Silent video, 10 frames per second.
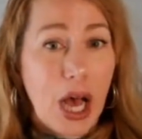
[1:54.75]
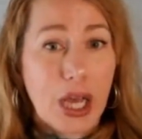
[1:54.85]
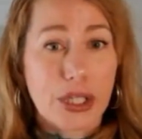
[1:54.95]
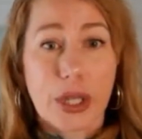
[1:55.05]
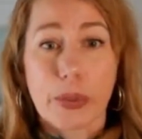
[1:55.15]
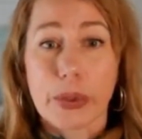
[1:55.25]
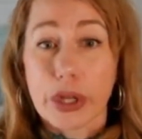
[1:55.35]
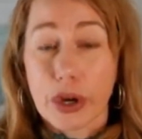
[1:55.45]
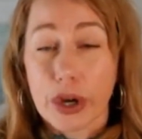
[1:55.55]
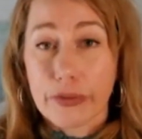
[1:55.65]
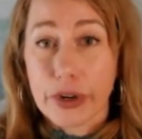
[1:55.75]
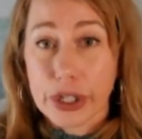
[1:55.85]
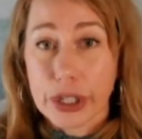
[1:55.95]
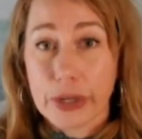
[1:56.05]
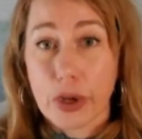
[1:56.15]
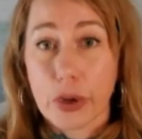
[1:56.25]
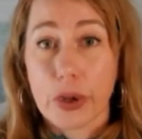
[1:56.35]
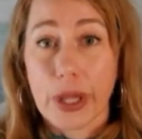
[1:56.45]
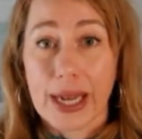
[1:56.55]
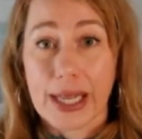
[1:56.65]
so that when the current version of Google
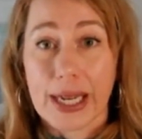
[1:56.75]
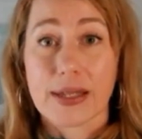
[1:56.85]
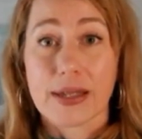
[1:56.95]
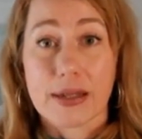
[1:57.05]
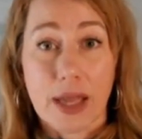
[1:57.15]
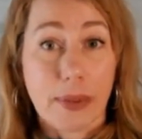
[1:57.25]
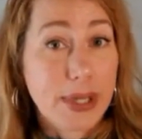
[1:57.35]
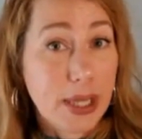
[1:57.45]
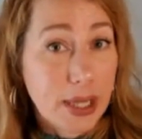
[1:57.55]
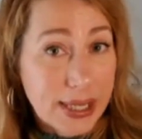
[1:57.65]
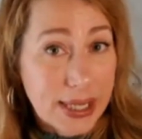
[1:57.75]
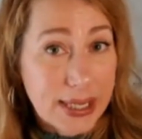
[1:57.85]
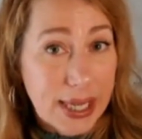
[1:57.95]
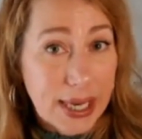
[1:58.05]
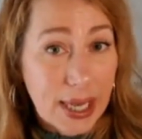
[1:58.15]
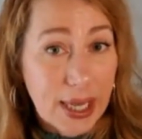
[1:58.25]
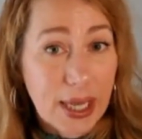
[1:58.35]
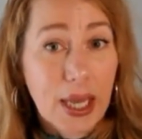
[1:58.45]
Analytics stops collecting data,